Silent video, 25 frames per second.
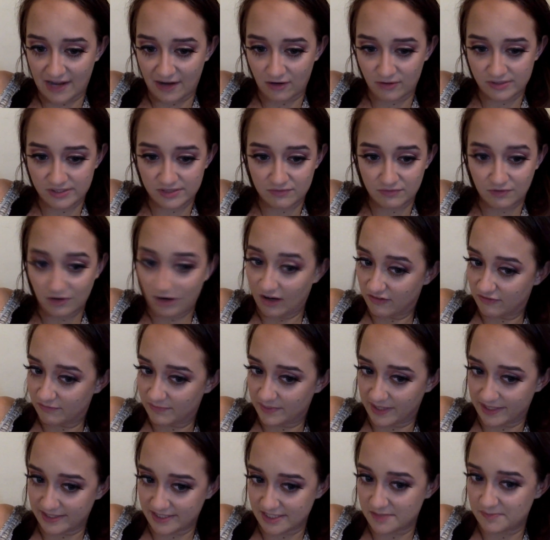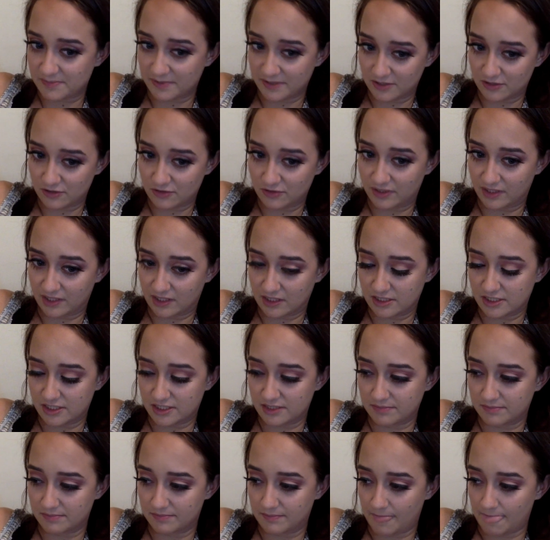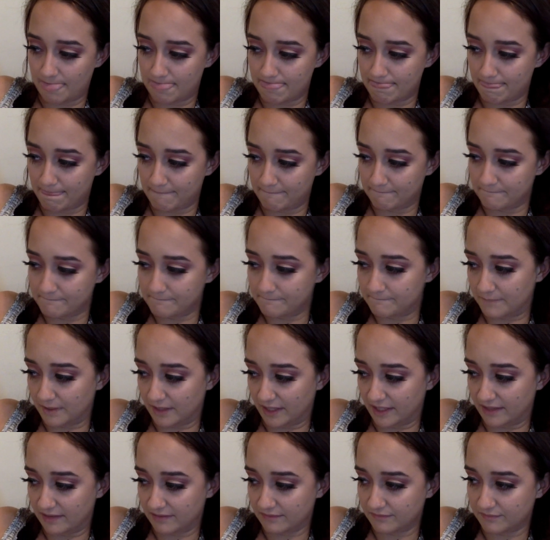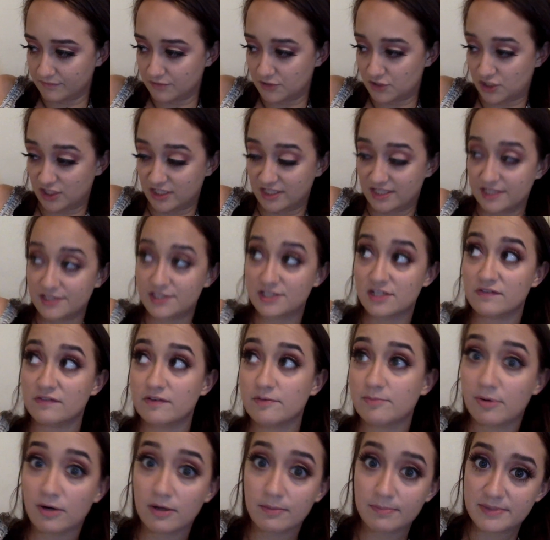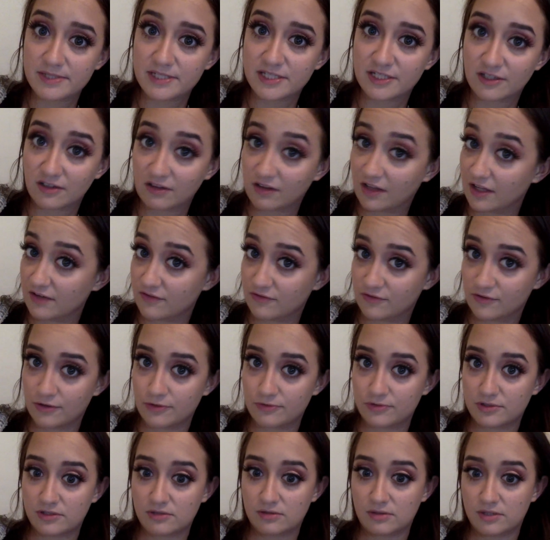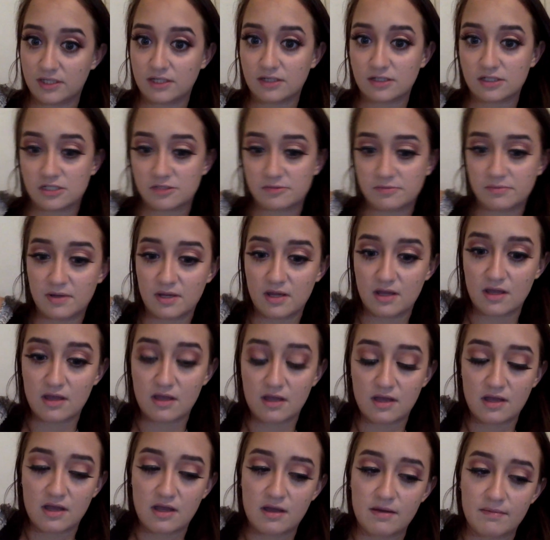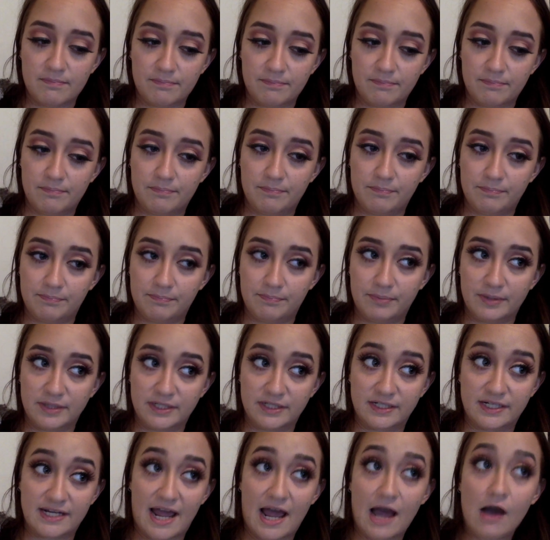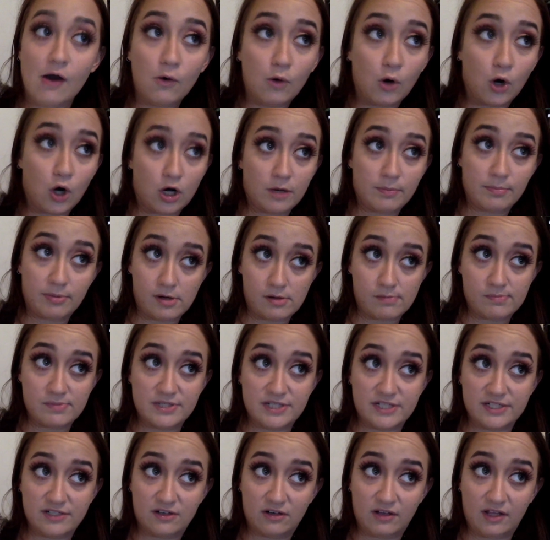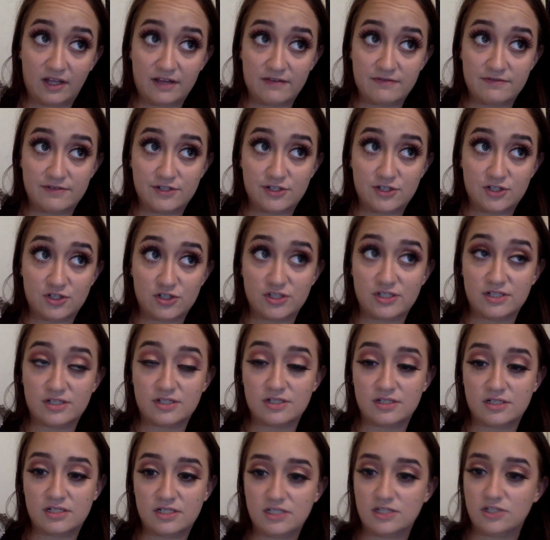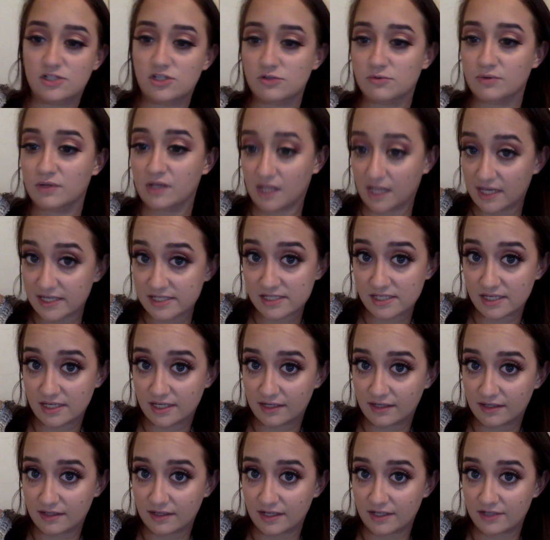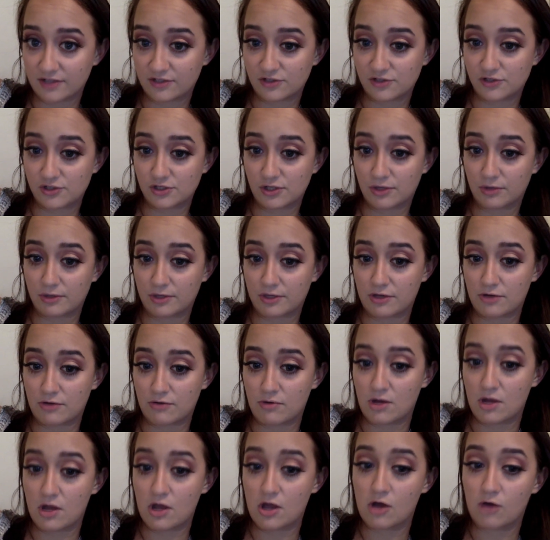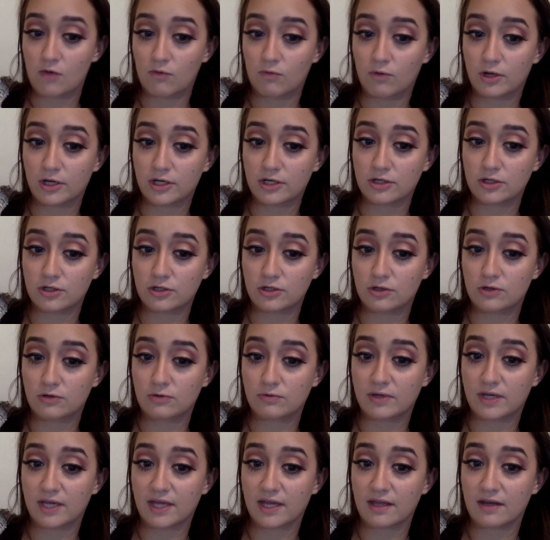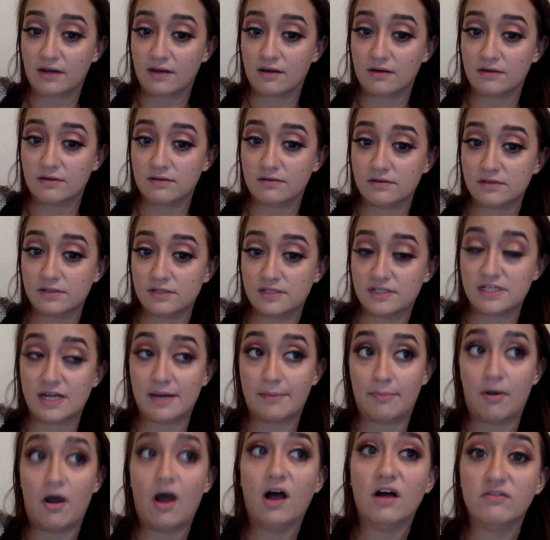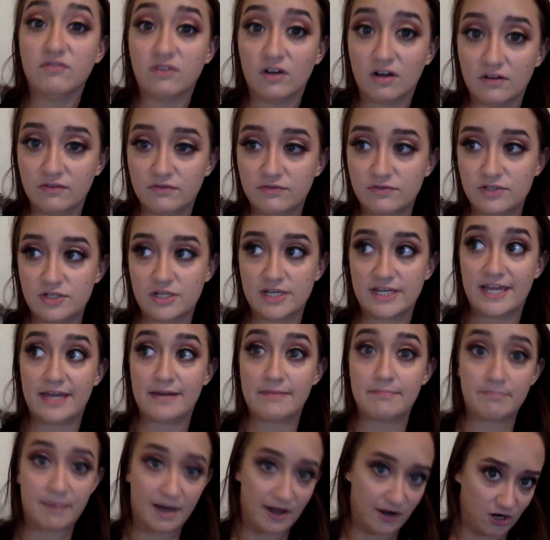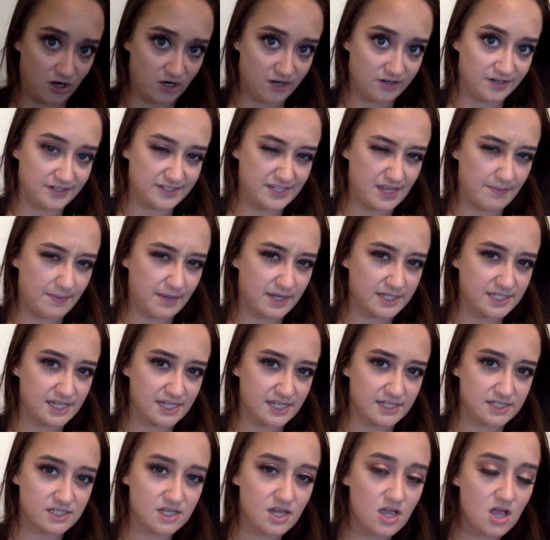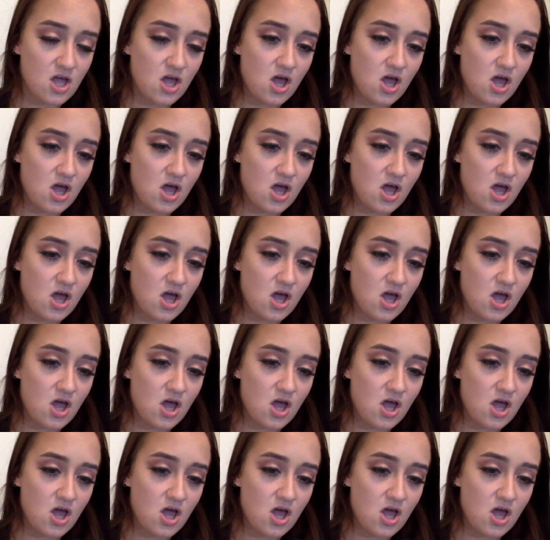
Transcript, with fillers: I know it's rough because it's been 2 years, but she did serve a purpose in your life for those 2 years. But now her purpose in your life is just to teach you a lesson and to show you what you can step off of to get better. Does that make sense?